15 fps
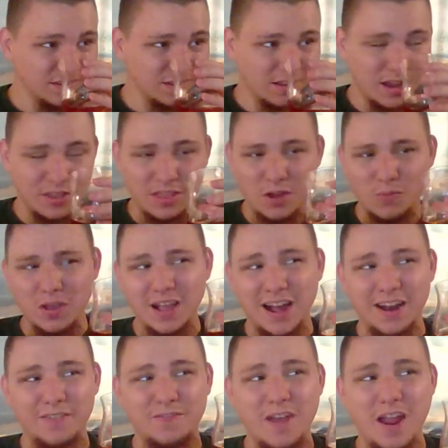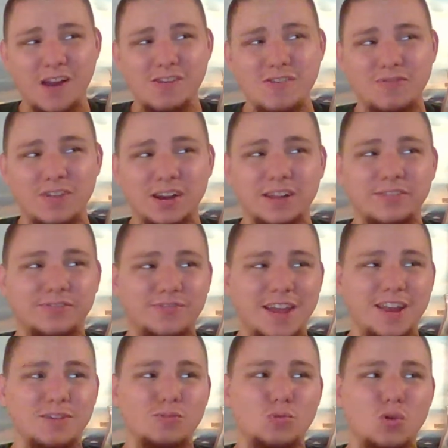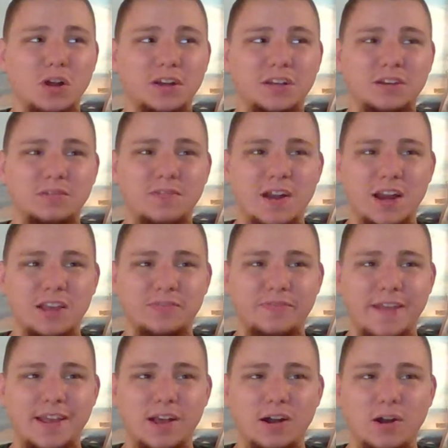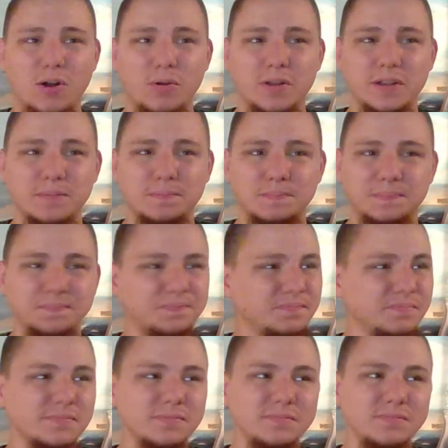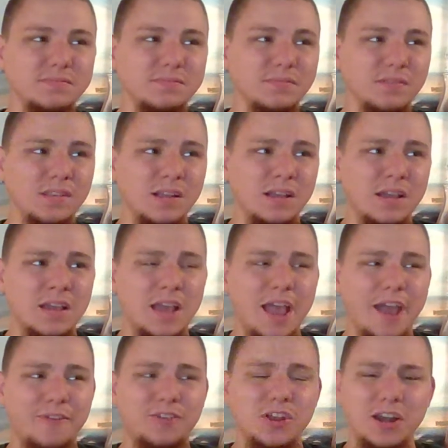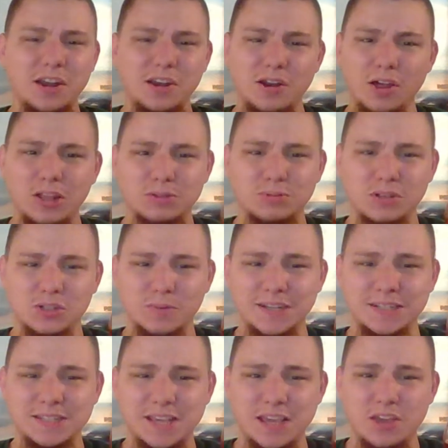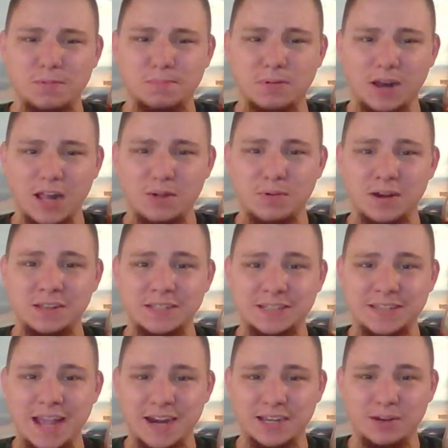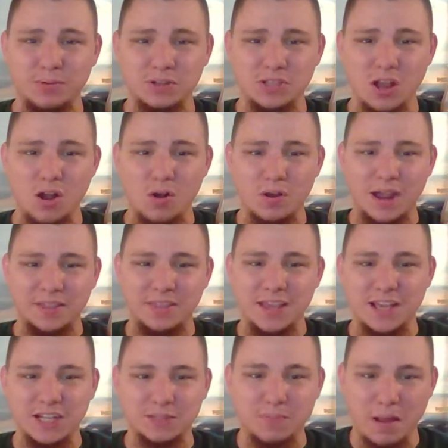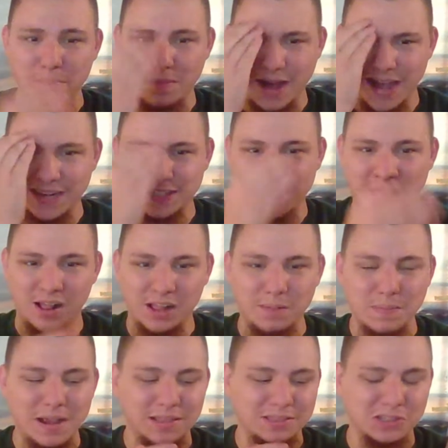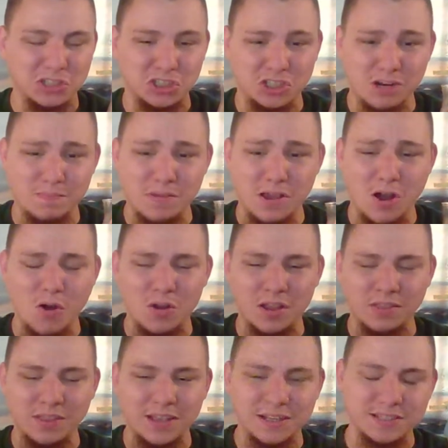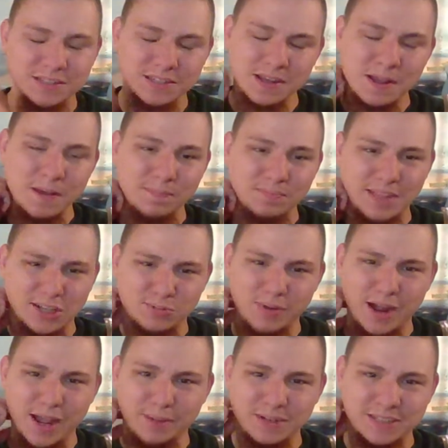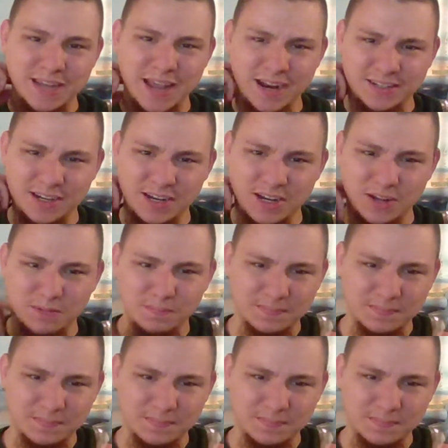And then we got a very, very faint wood. Very faint oak. If you didn't know this was whiskey, you probably wouldn't detect it was oak. I think it's my mind telling me that there should be oak in this. That's why I'm detecting it.